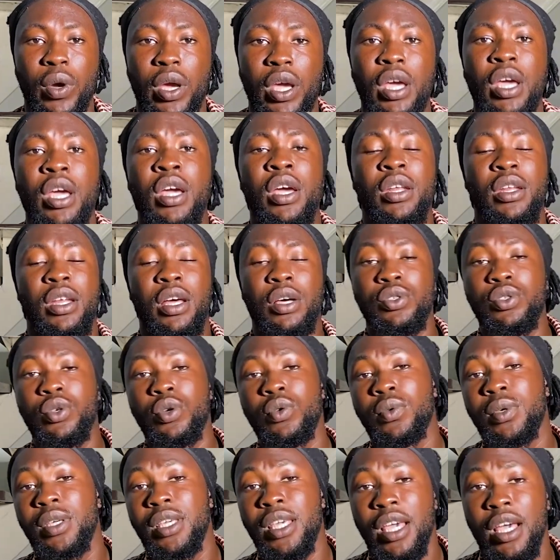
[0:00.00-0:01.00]
way. Now,
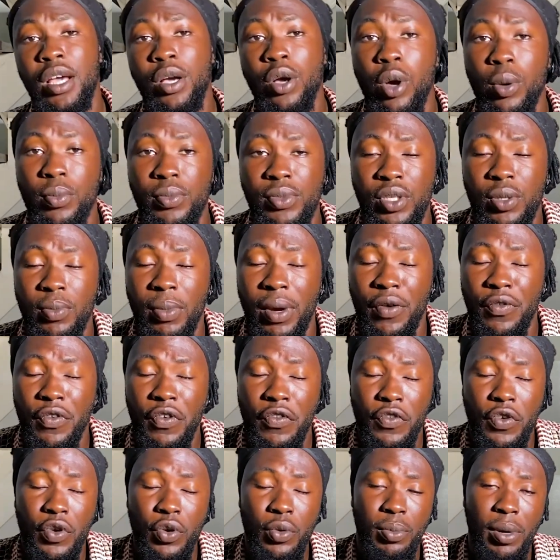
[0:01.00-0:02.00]
so here comes my
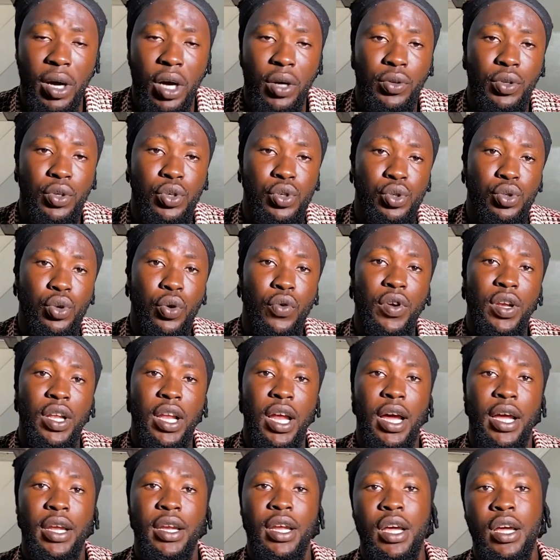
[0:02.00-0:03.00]
review about the
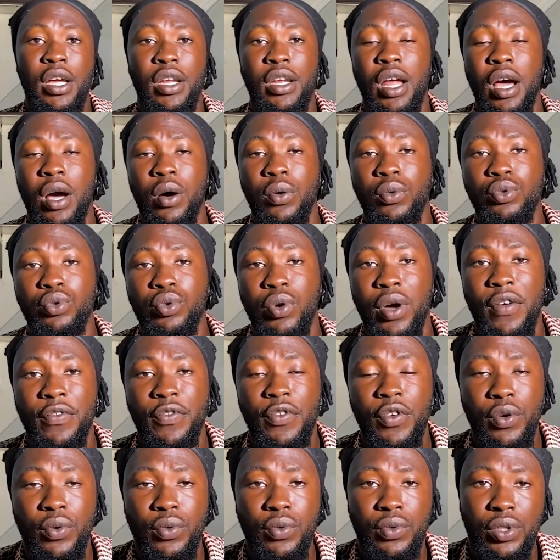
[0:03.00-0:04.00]
storyline. Now, do I
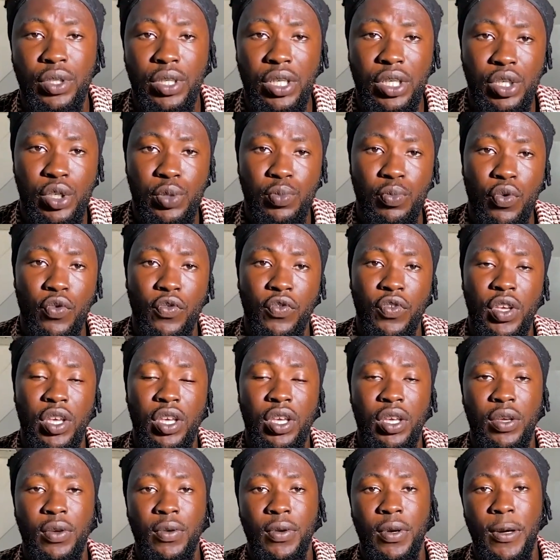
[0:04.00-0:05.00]
feel this
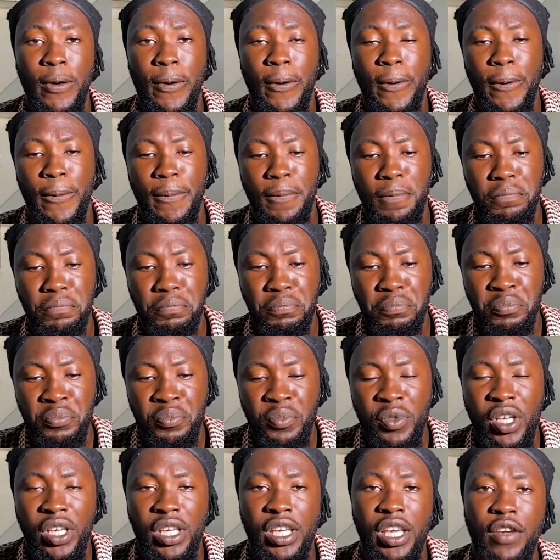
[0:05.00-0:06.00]
movie
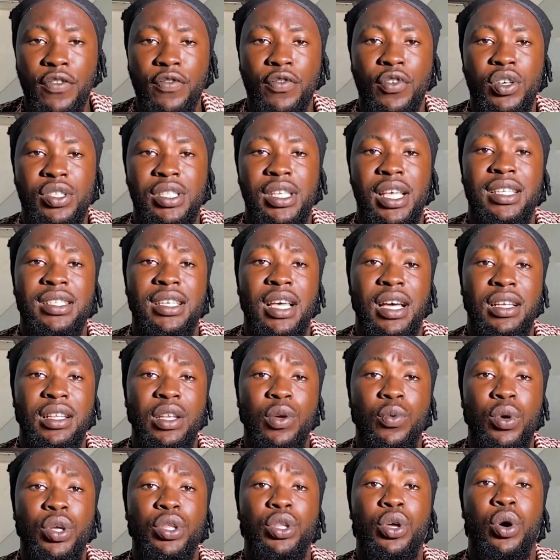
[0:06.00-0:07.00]
gave us
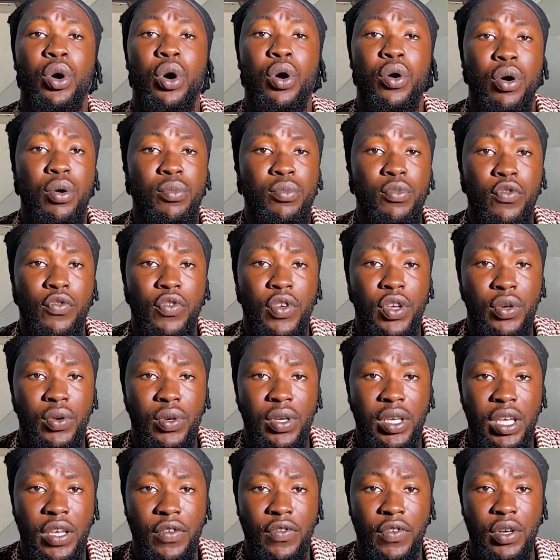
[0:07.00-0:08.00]
exactly what a horror movie
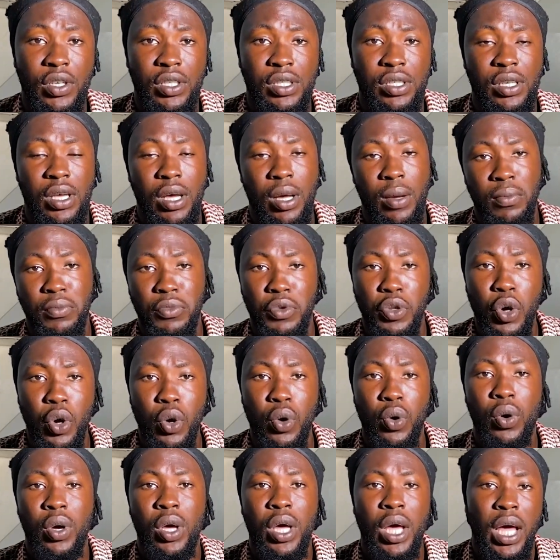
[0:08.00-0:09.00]
could give us?
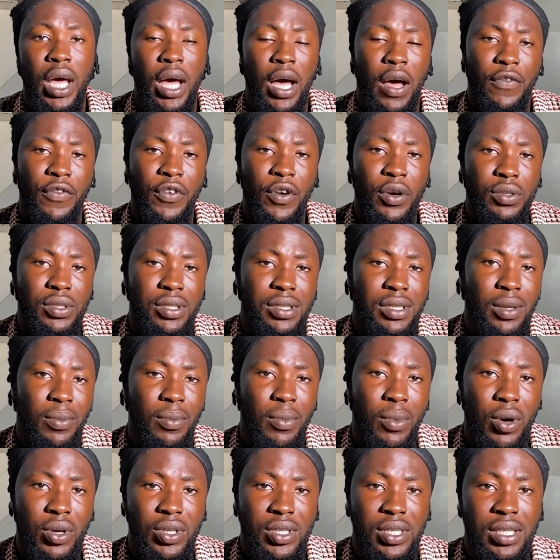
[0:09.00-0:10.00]
No. I felt the
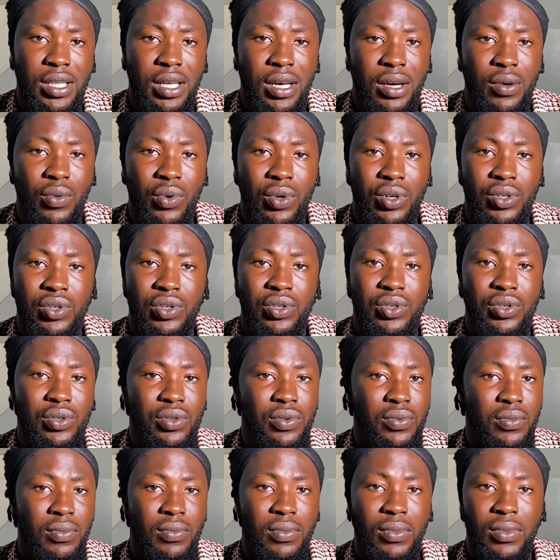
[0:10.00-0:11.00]
monster
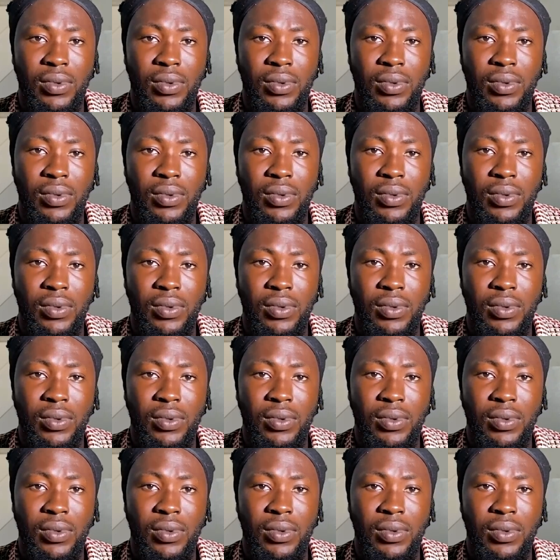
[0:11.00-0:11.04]
was